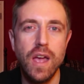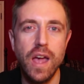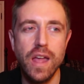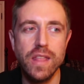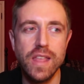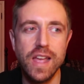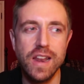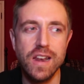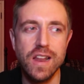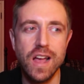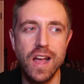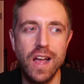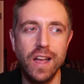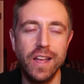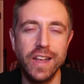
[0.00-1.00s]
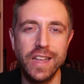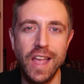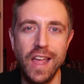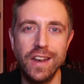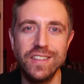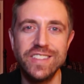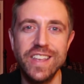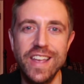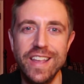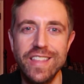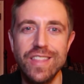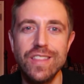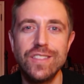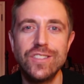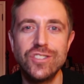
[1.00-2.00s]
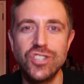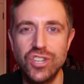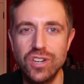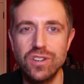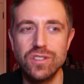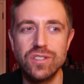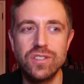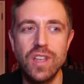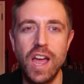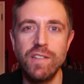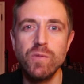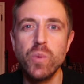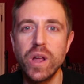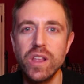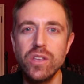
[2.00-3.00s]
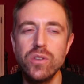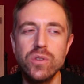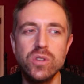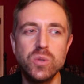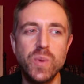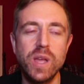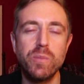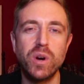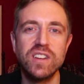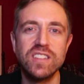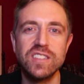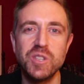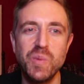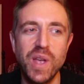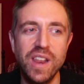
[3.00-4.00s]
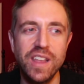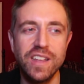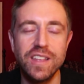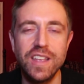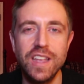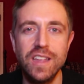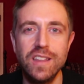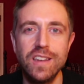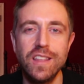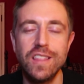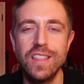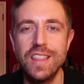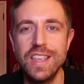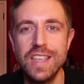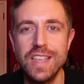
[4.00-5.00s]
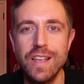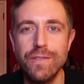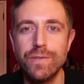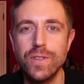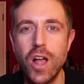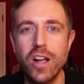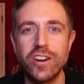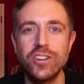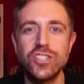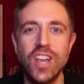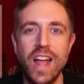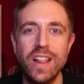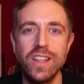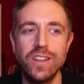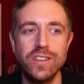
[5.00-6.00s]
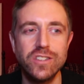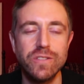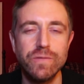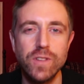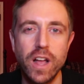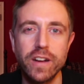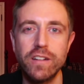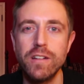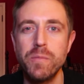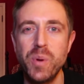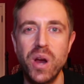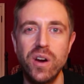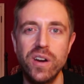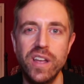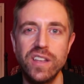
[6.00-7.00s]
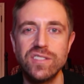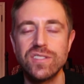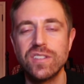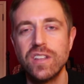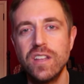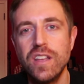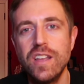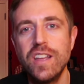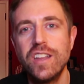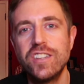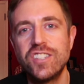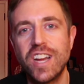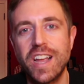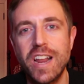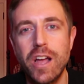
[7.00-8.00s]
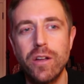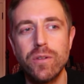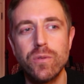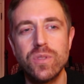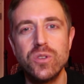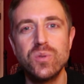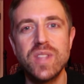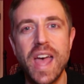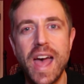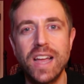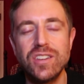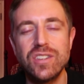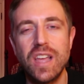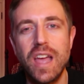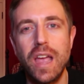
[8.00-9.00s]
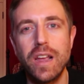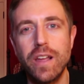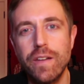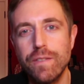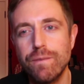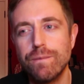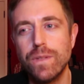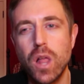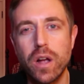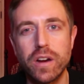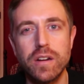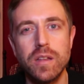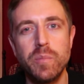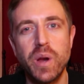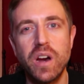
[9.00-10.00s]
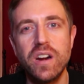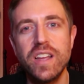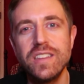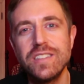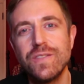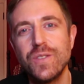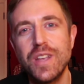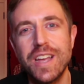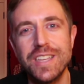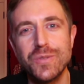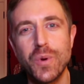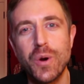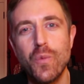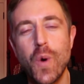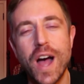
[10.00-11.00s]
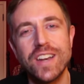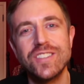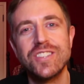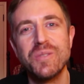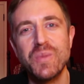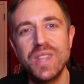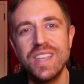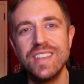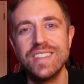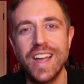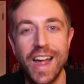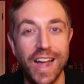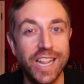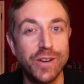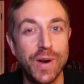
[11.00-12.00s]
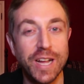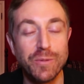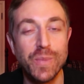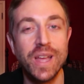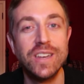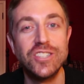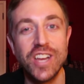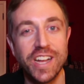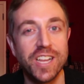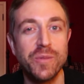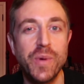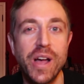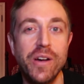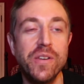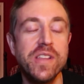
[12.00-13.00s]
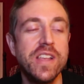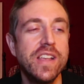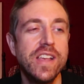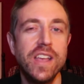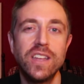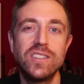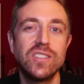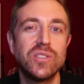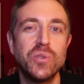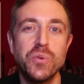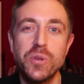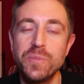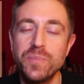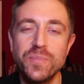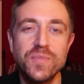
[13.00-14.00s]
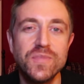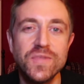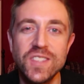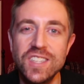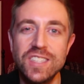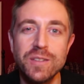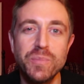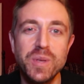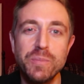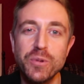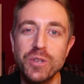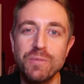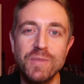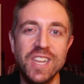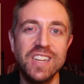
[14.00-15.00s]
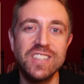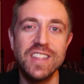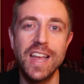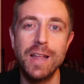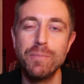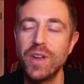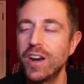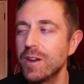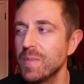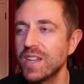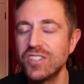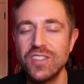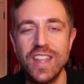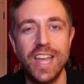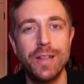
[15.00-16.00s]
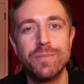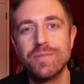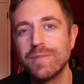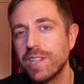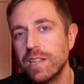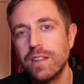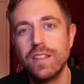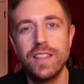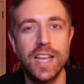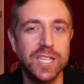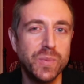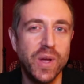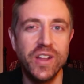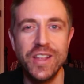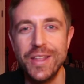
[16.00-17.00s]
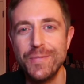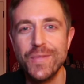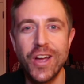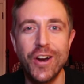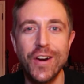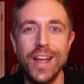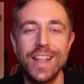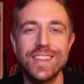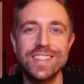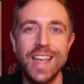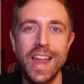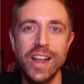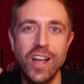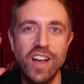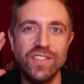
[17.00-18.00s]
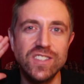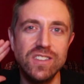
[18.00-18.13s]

And then again, say cheers to everybody who's been participating in the Vlogger Challenge, Vlogger in Paradise. Check it out. Use the hashtag Vlogger in Paradise if you guys want to watch some of these. I highly recommend checking them out. It's just cool. See some people get into that. I already mentioned that. That's about it. All right, signing off.